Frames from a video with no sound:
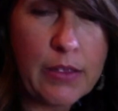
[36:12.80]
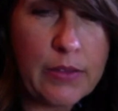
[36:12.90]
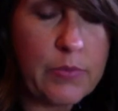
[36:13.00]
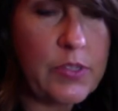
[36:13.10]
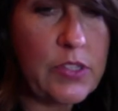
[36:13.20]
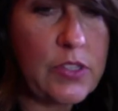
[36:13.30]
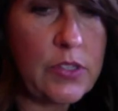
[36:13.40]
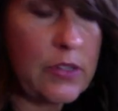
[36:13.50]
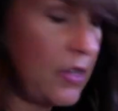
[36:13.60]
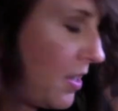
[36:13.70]
it
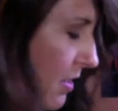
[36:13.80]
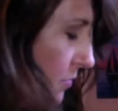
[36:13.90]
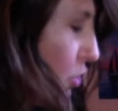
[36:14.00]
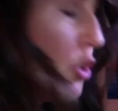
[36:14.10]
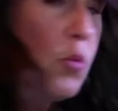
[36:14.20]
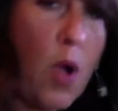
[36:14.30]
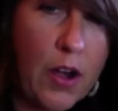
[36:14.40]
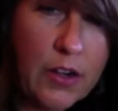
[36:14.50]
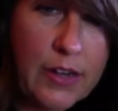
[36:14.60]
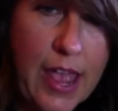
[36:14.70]
was too
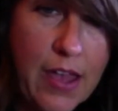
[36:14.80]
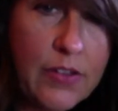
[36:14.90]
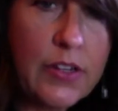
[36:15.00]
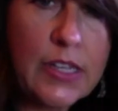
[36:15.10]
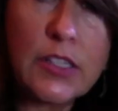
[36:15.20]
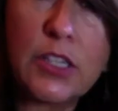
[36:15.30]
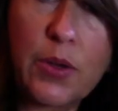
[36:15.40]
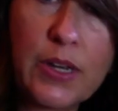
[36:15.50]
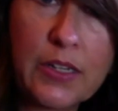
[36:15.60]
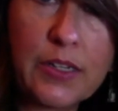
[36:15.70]
watered down, and so
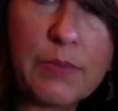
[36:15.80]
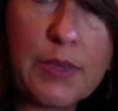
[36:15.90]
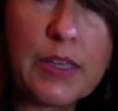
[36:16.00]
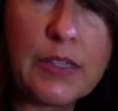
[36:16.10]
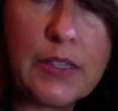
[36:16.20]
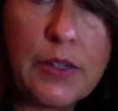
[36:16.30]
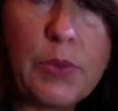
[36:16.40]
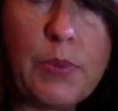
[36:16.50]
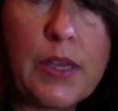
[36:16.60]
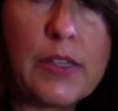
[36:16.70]
it ended up being a
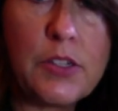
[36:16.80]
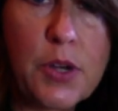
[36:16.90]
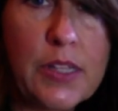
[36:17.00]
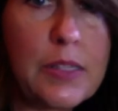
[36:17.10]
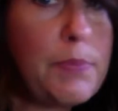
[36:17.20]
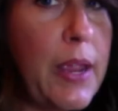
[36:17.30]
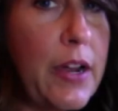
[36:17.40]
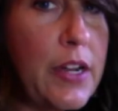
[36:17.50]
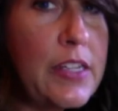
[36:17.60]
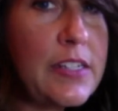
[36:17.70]
little bit
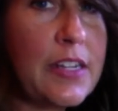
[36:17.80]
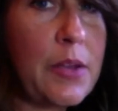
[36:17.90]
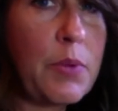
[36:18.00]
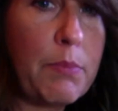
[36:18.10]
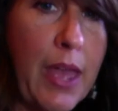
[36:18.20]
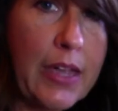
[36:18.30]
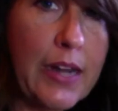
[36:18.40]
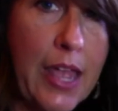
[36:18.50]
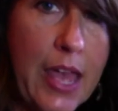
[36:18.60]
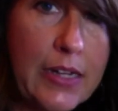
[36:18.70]
transparent, and I went back
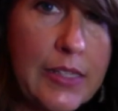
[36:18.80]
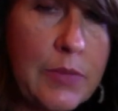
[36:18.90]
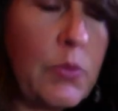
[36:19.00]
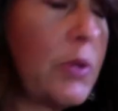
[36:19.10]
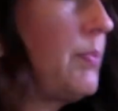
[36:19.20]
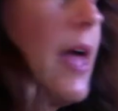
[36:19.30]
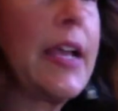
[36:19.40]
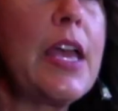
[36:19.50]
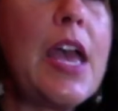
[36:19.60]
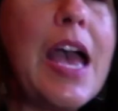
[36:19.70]
and I added some more
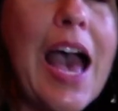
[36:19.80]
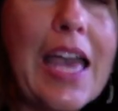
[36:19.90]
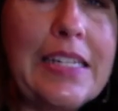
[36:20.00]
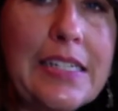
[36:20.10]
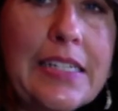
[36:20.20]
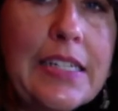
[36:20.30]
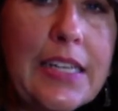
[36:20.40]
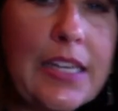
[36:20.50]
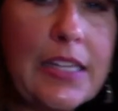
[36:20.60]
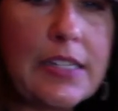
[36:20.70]
black. I didn't
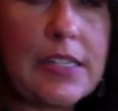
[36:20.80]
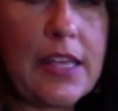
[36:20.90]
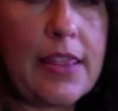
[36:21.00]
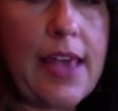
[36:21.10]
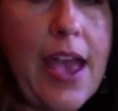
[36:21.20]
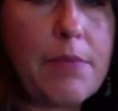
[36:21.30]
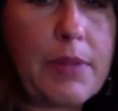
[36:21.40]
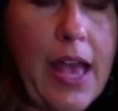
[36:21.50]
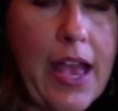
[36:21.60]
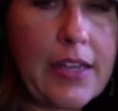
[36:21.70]
get that
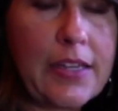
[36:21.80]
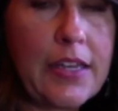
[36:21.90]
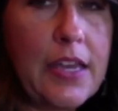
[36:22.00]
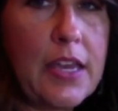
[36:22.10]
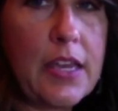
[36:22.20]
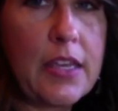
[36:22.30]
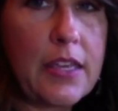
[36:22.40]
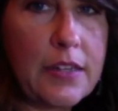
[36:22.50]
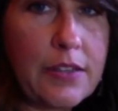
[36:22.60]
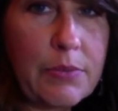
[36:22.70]
black
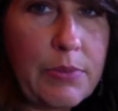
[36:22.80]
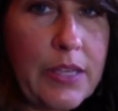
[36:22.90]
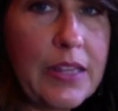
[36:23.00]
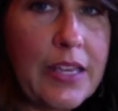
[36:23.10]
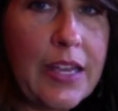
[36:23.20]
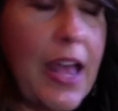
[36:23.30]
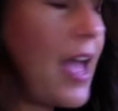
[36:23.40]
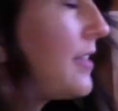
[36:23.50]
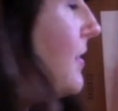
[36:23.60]
in completely, and I